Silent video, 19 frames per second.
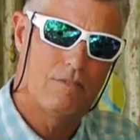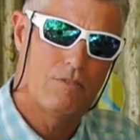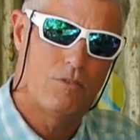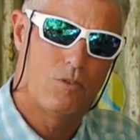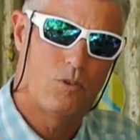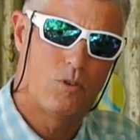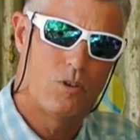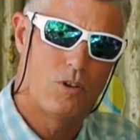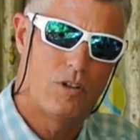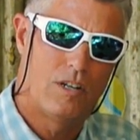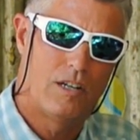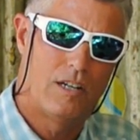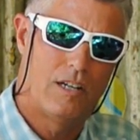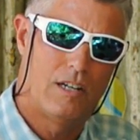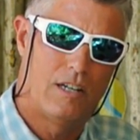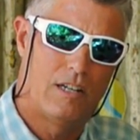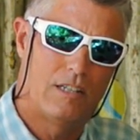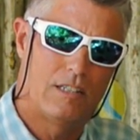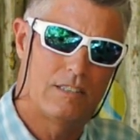
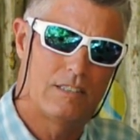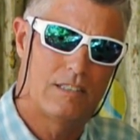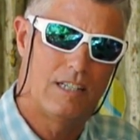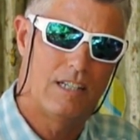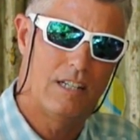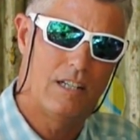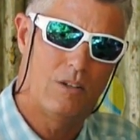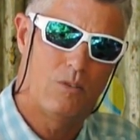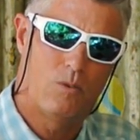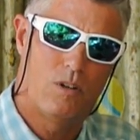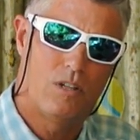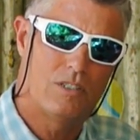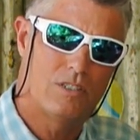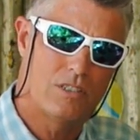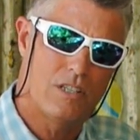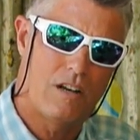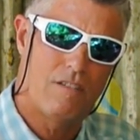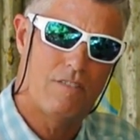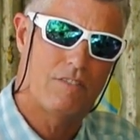for getting the
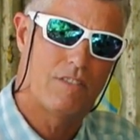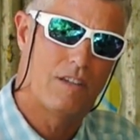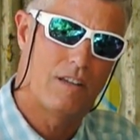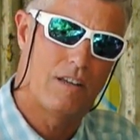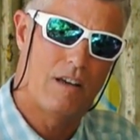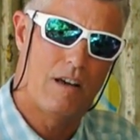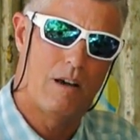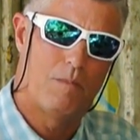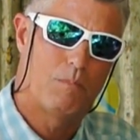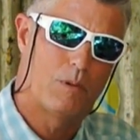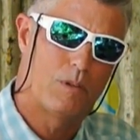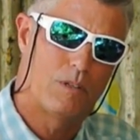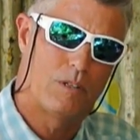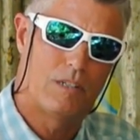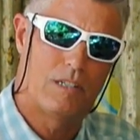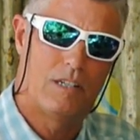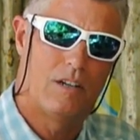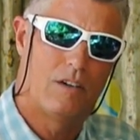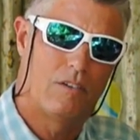rust off the
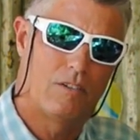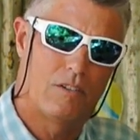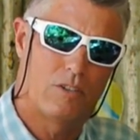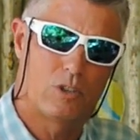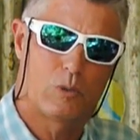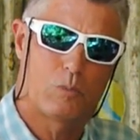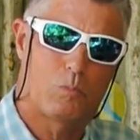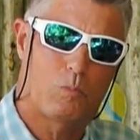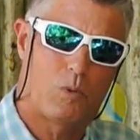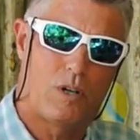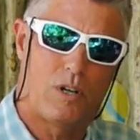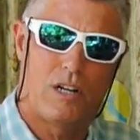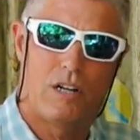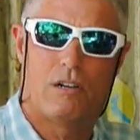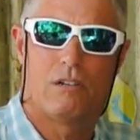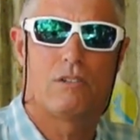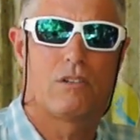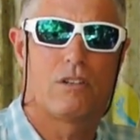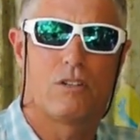upper, the
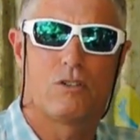sprout